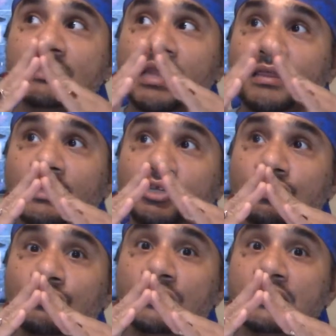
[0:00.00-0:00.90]
another thing
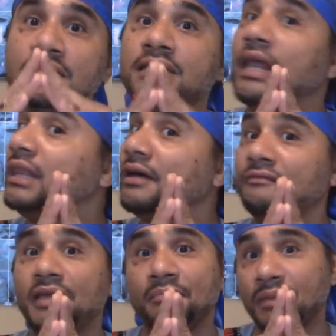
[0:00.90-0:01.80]
too is they love
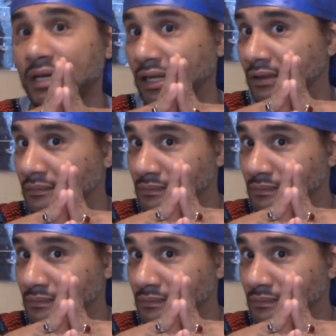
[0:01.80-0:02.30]
their money.